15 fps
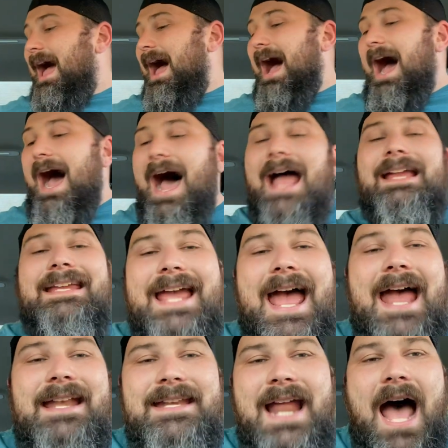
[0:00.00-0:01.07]
I
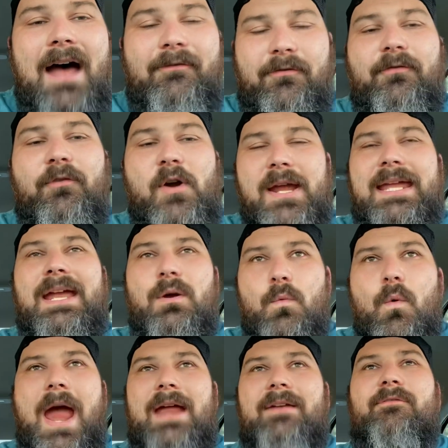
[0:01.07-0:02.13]
cannot freaking
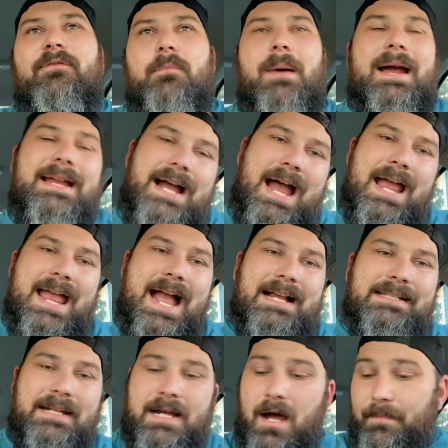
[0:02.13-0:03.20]
wait for my kayak
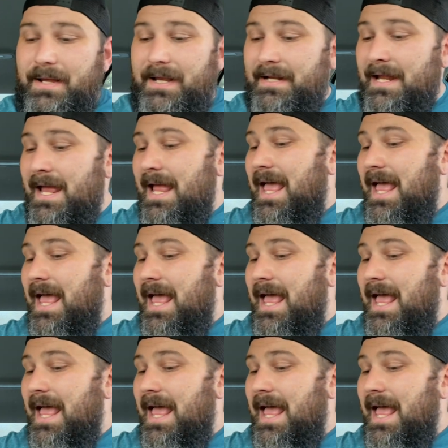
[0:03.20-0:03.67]
to come in.